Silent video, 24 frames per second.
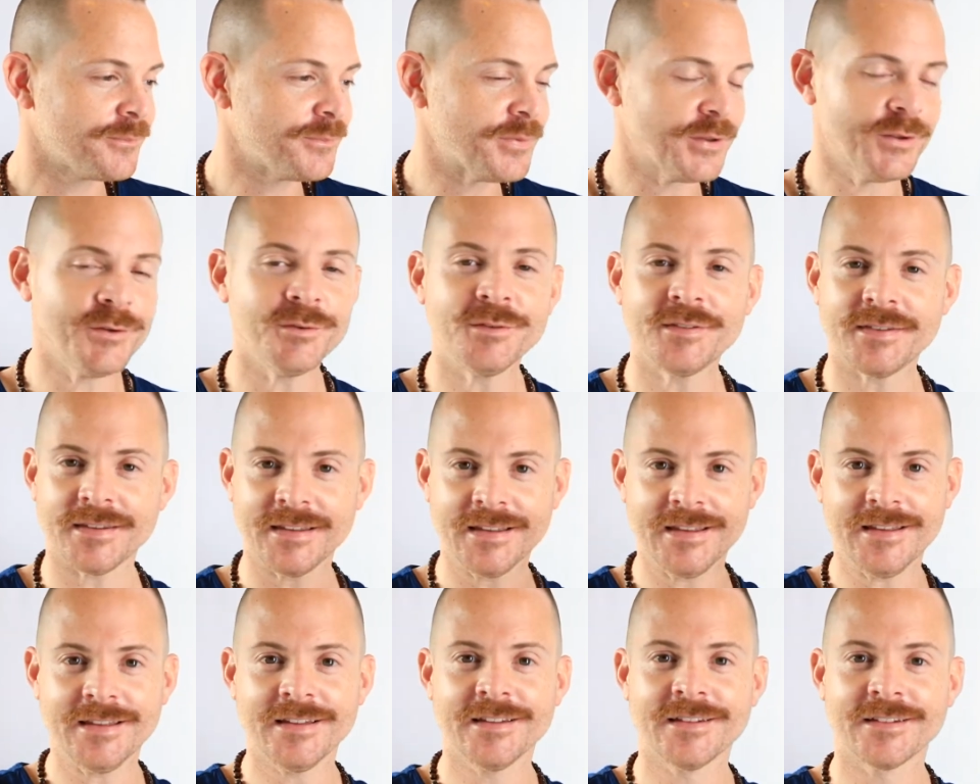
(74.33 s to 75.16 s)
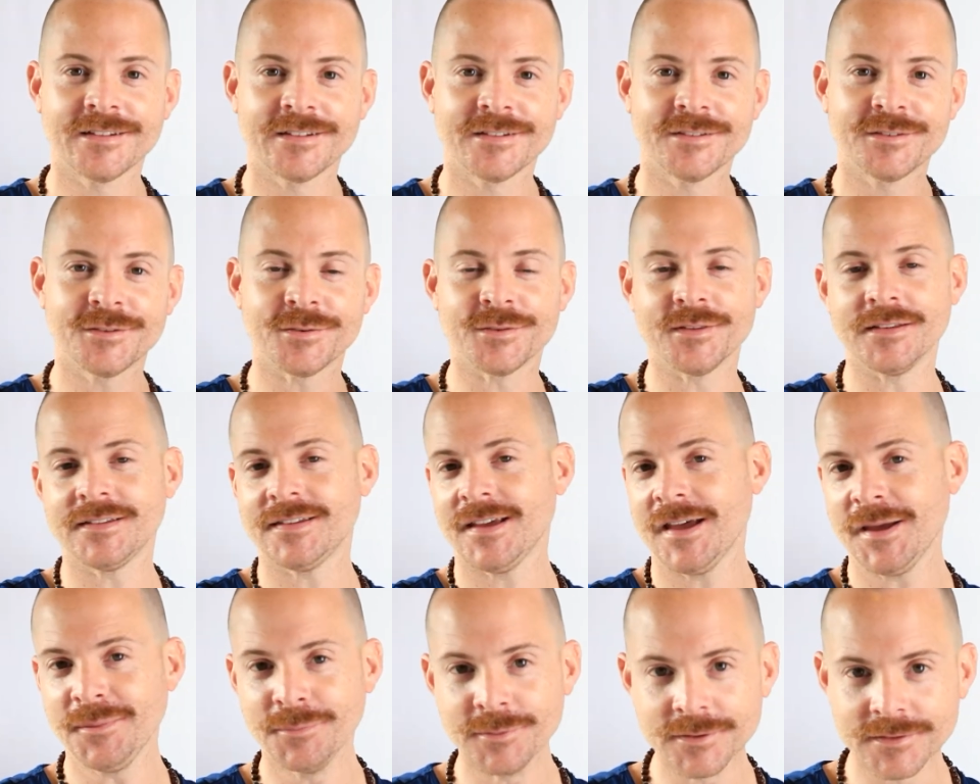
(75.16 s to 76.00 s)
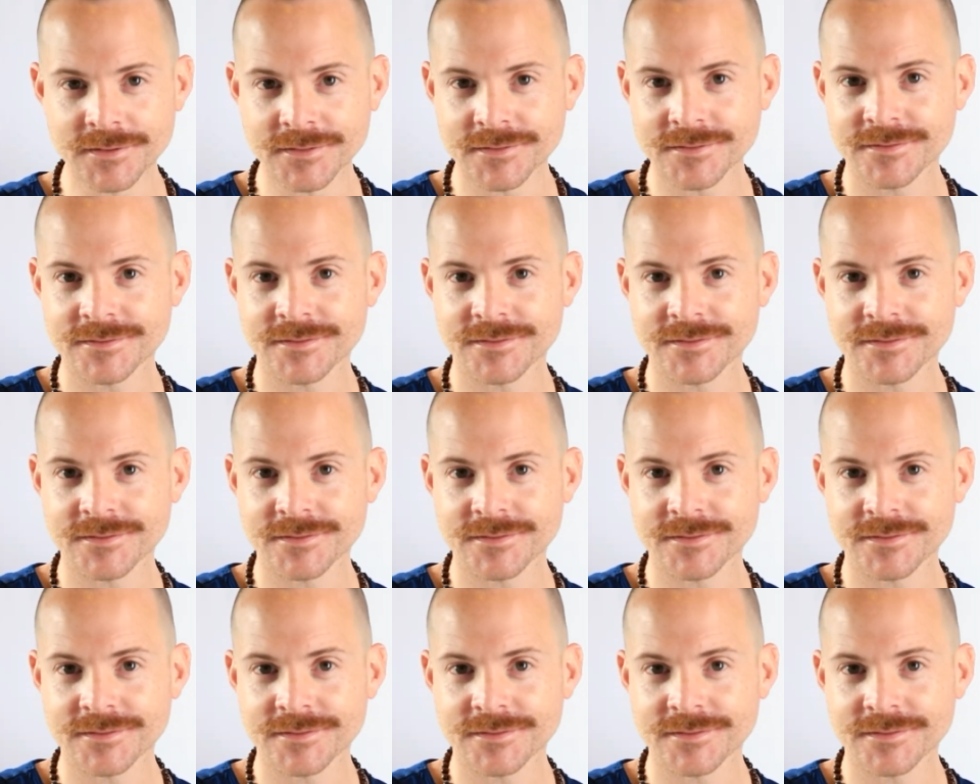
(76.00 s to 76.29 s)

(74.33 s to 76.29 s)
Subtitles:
beauty to the table,